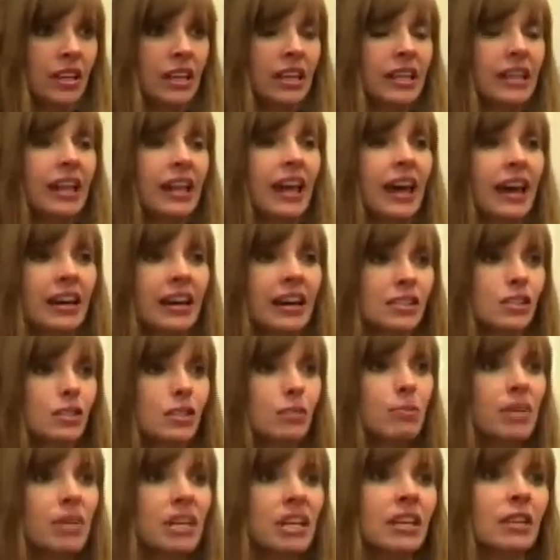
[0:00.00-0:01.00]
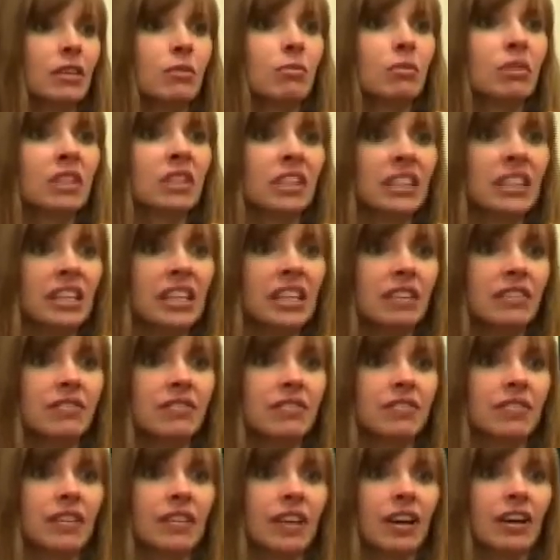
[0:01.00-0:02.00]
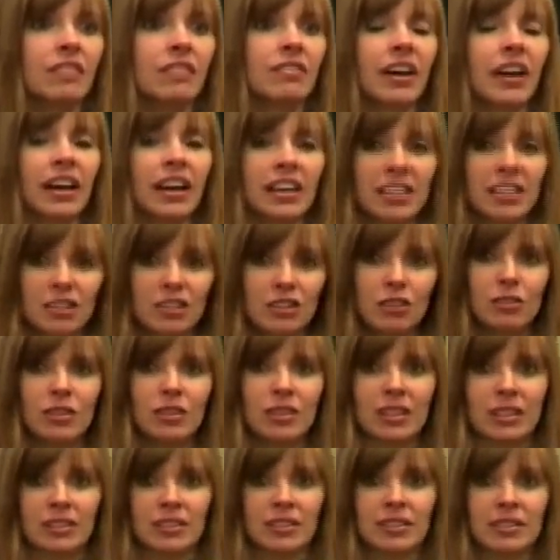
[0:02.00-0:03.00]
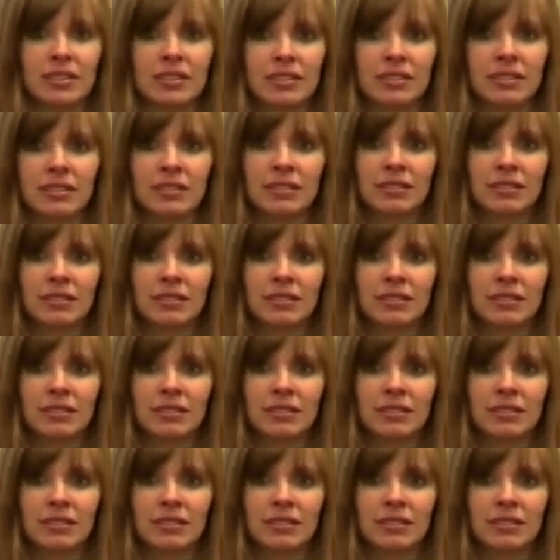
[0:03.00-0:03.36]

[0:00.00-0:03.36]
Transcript: It has to be a belief of I can do this.